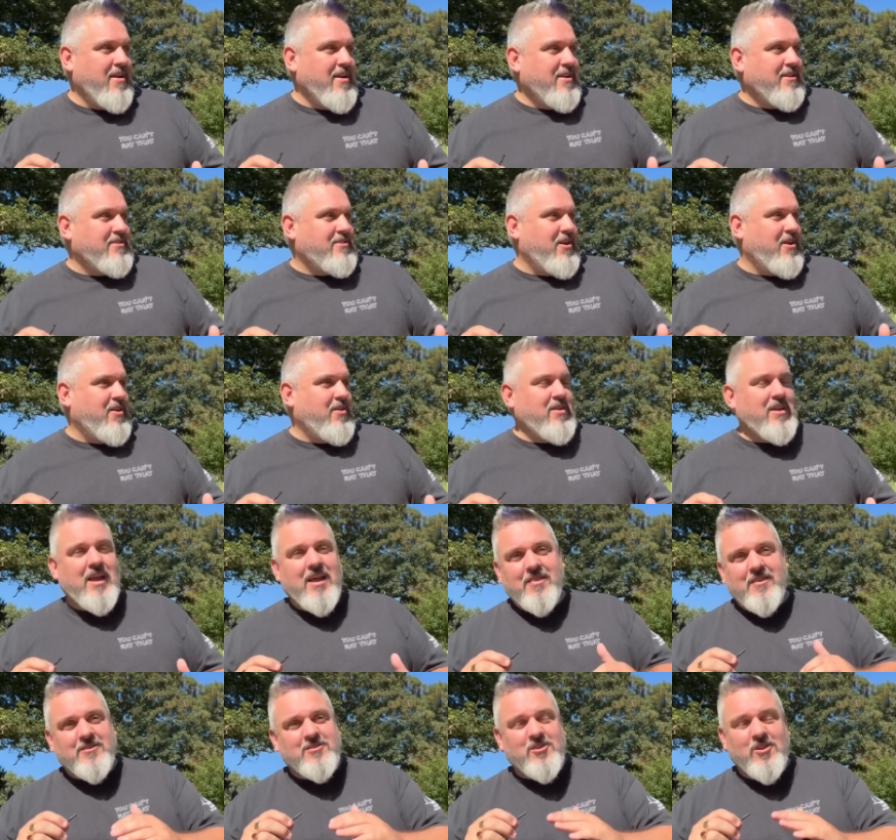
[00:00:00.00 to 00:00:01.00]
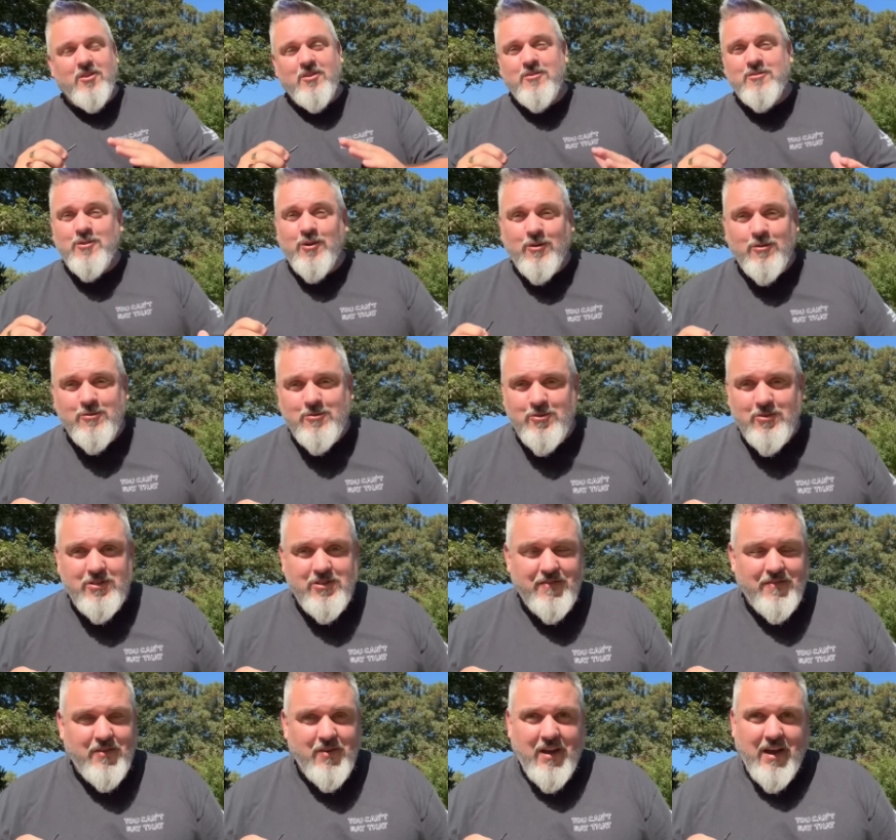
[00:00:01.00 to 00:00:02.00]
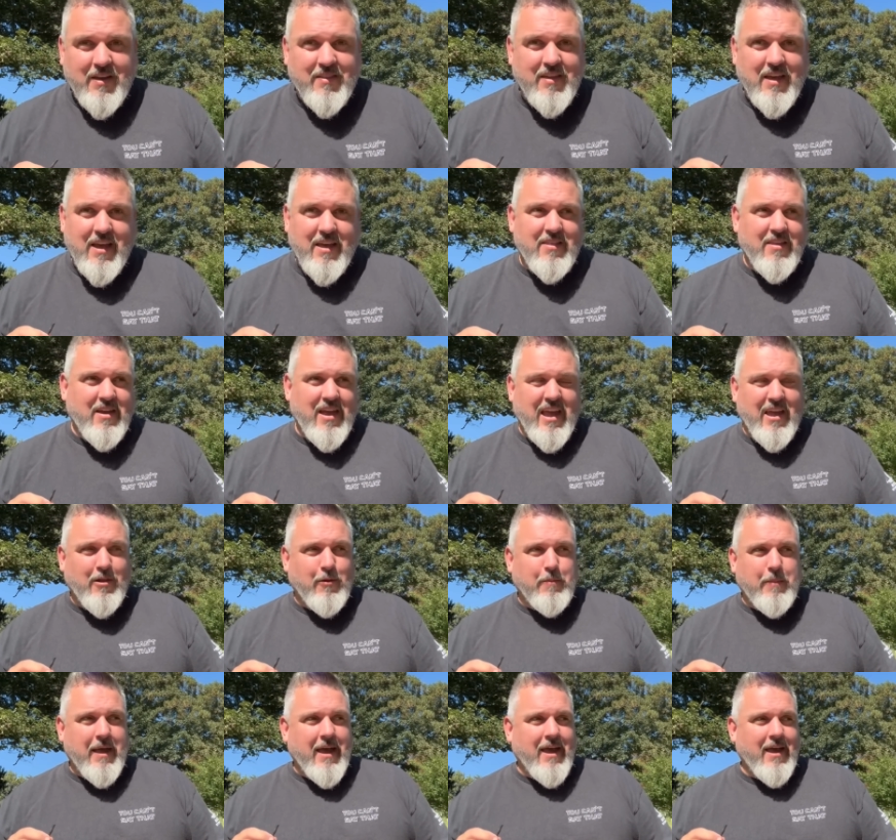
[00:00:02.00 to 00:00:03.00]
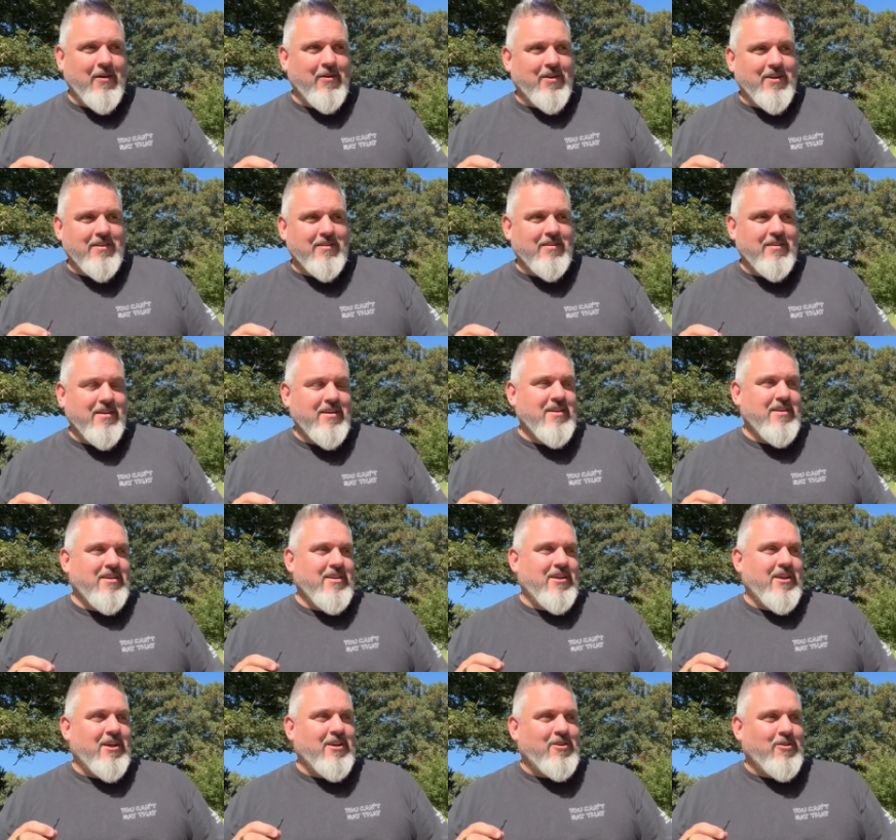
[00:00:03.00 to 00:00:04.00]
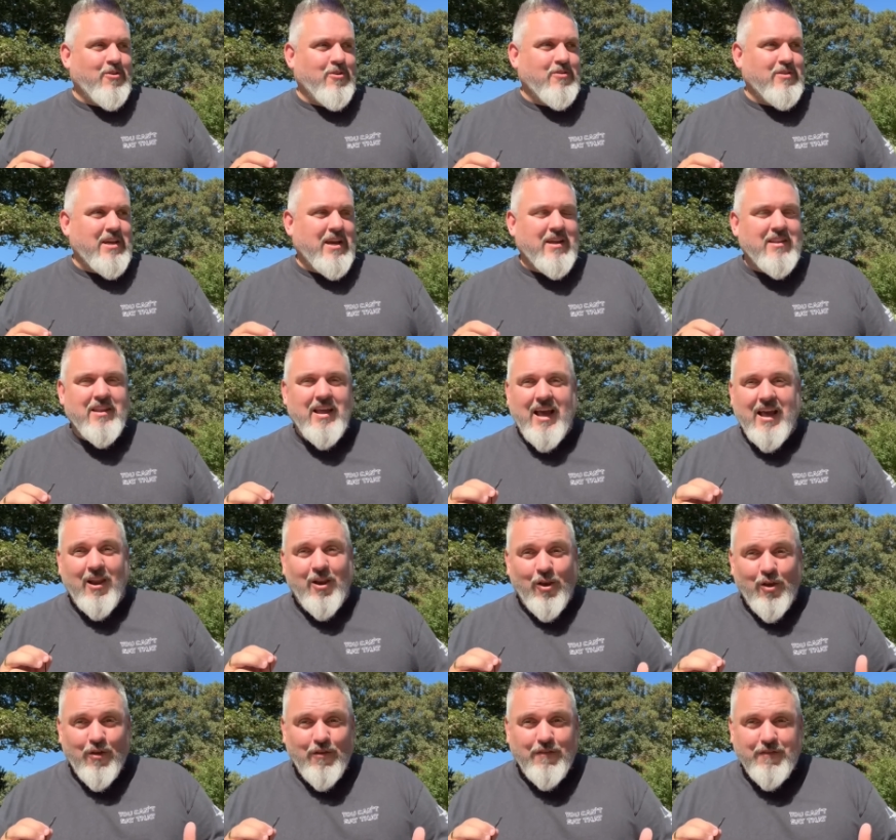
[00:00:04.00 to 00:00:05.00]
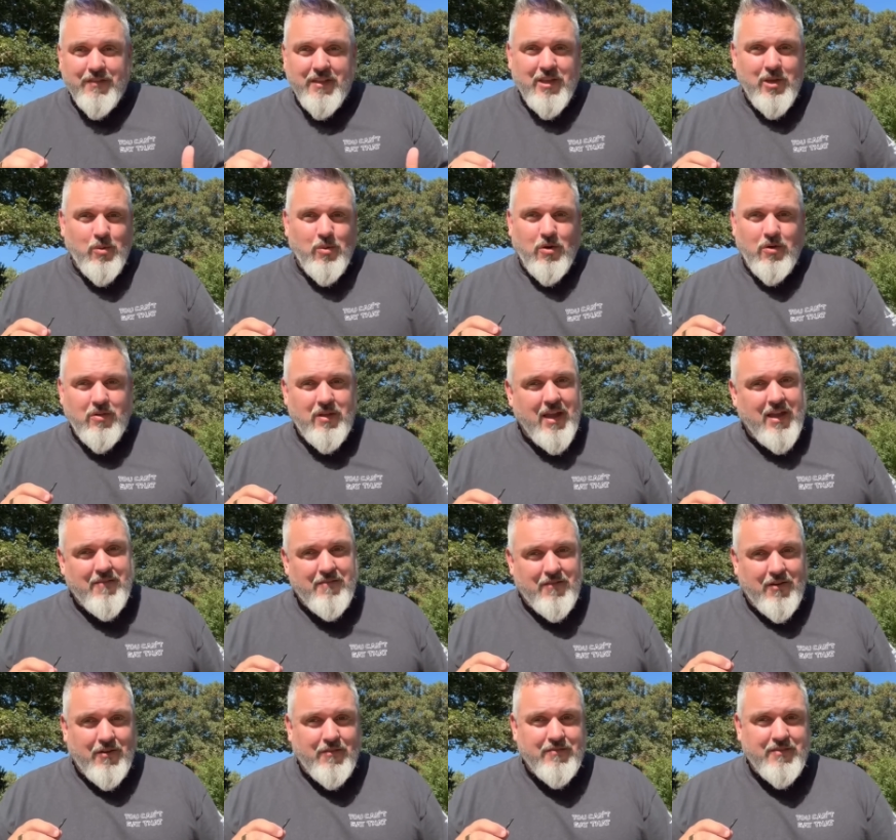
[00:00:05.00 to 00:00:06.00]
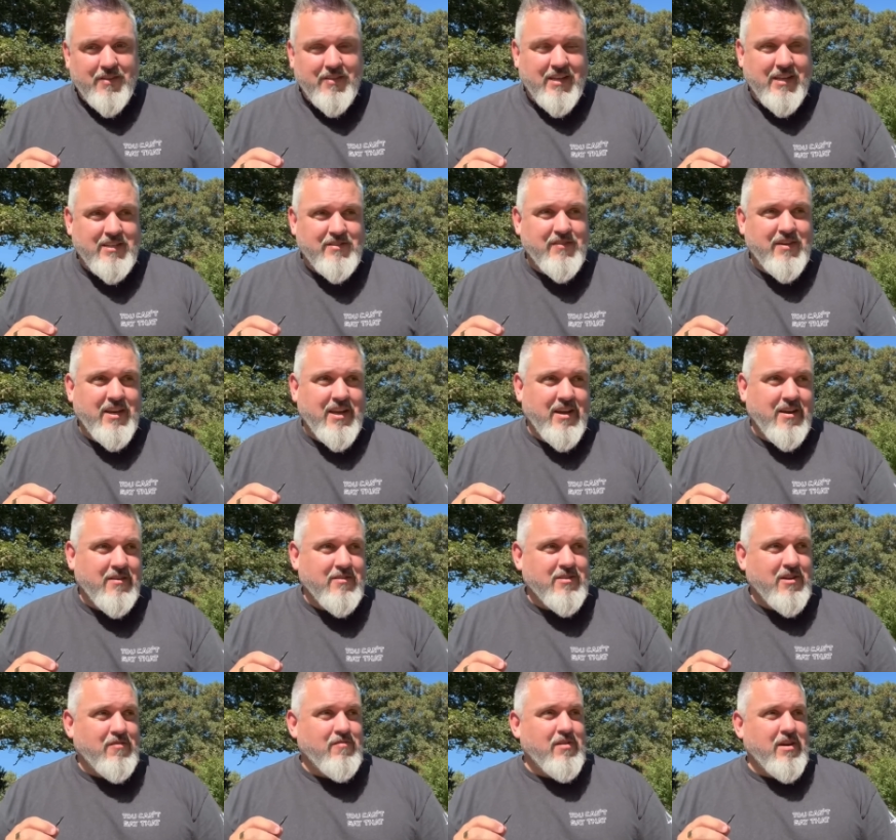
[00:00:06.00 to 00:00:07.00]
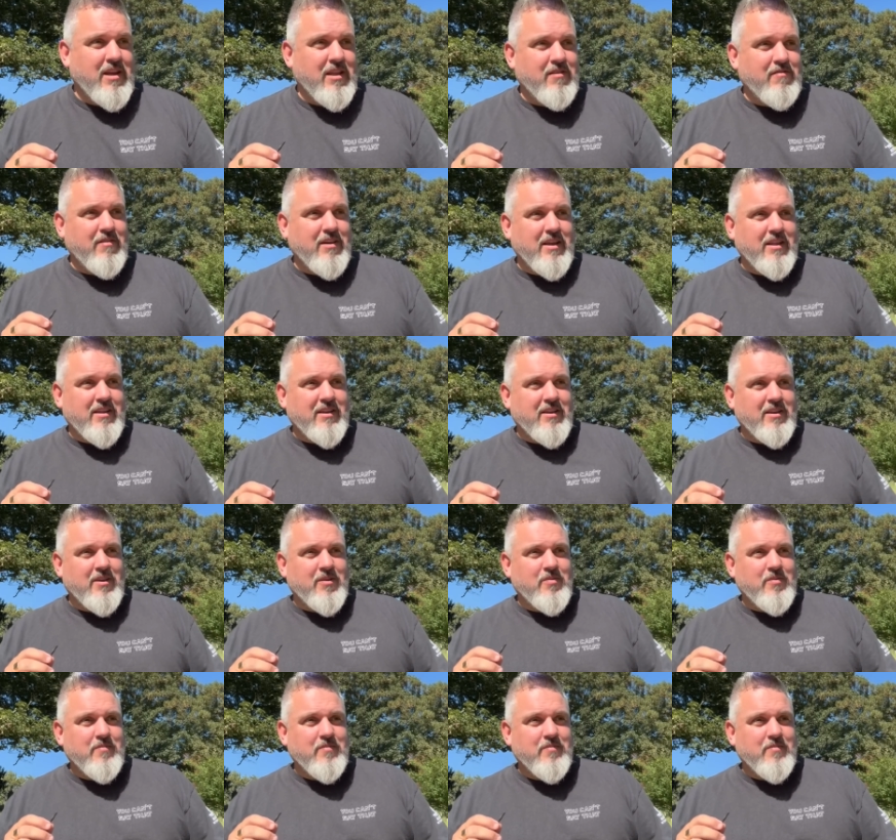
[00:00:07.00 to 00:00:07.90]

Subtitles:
So yeah, there's hundreds of you out there that help out and are good, and I love that you all get involved in these videos. I really, really do.